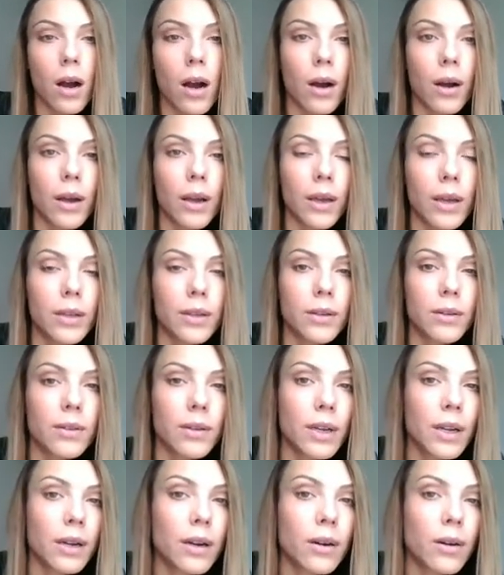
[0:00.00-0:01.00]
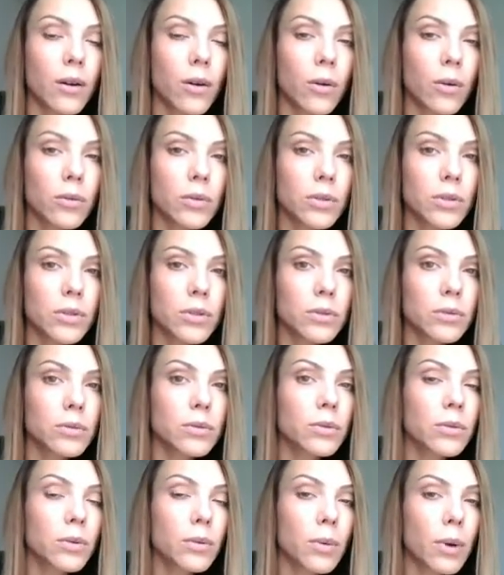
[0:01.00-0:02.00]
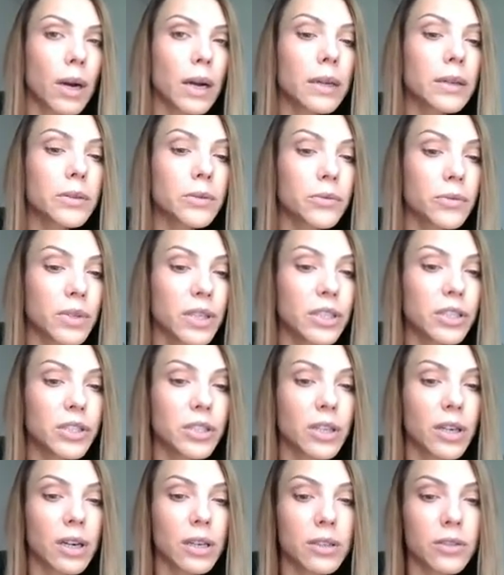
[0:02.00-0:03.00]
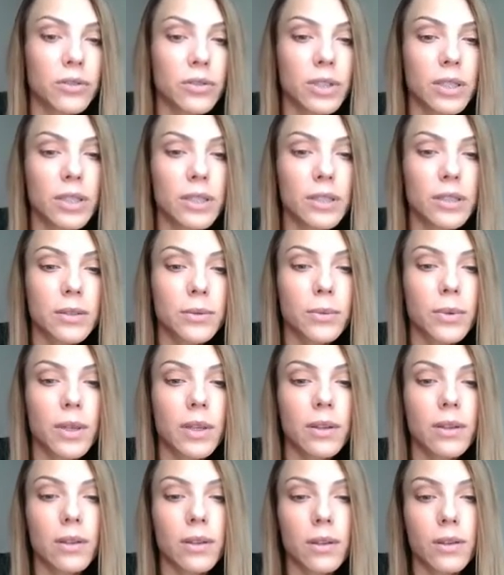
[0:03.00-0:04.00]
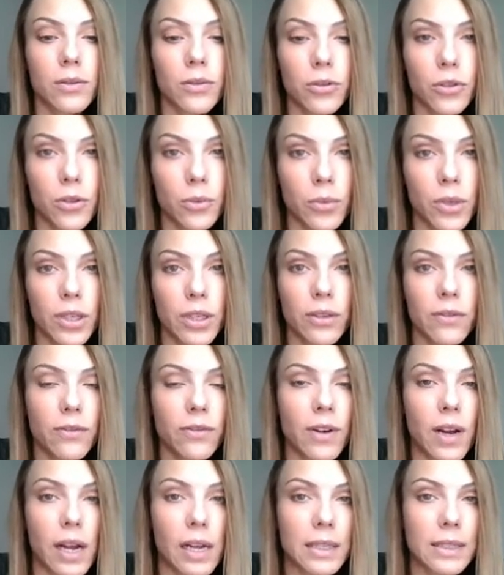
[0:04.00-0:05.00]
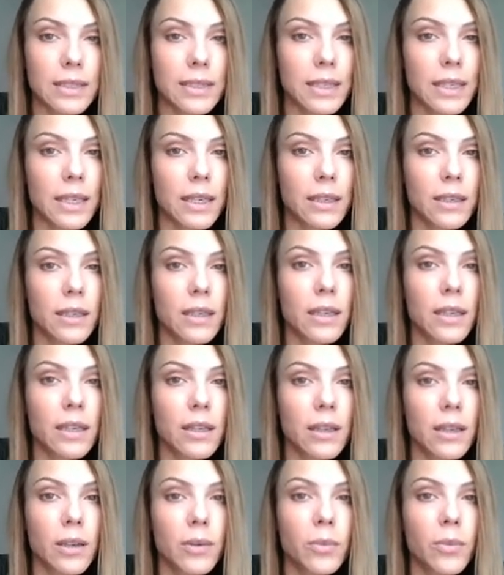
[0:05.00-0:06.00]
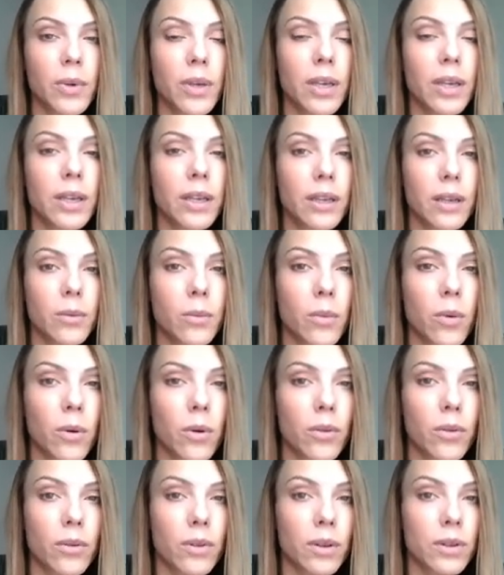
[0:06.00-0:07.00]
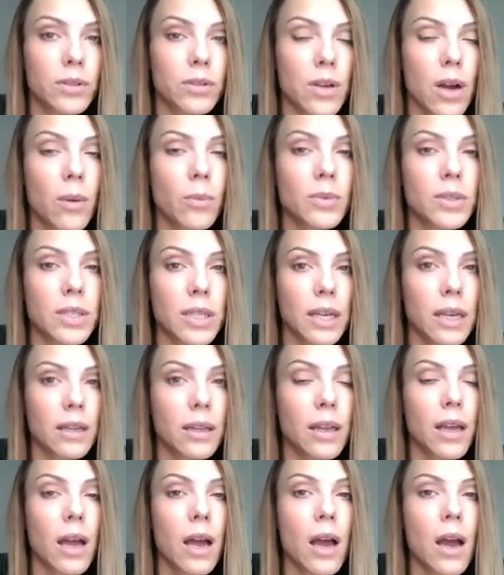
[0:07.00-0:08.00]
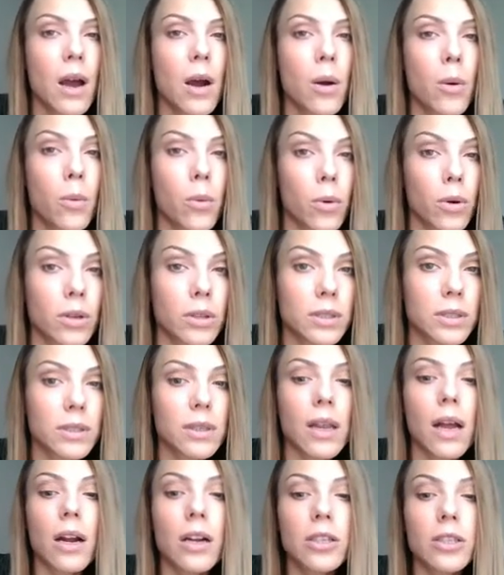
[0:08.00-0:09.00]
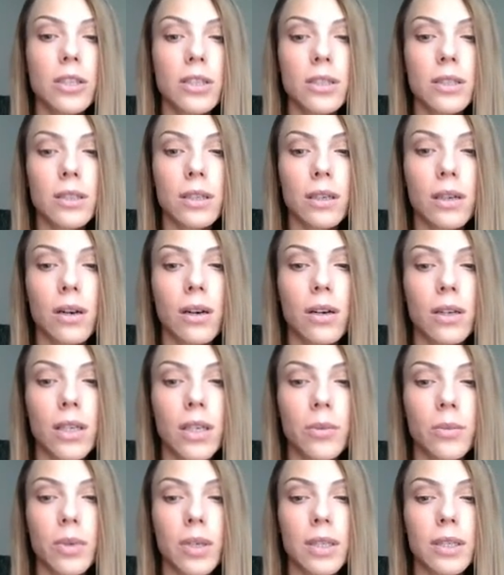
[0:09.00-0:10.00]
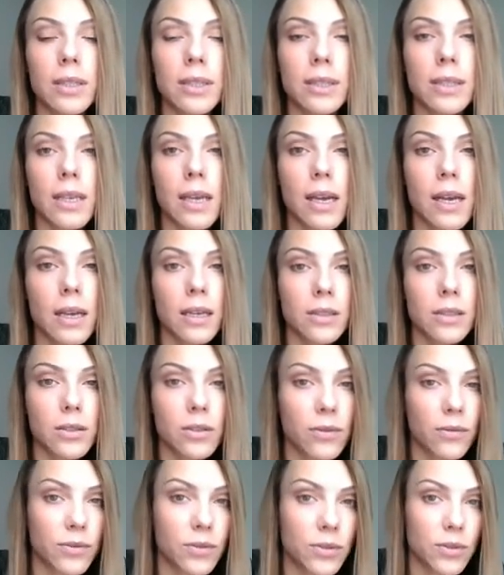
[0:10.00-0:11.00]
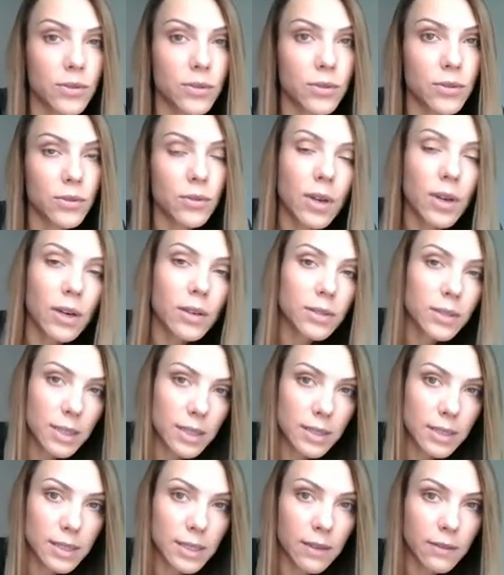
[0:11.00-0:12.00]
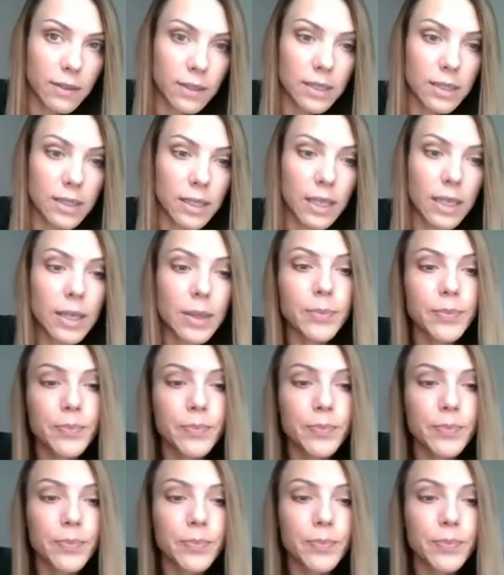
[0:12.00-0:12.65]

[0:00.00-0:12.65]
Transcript: and they are also quite rich countries, with Germany, France, and Italy being among the top 10 world's largest economies as of 2017.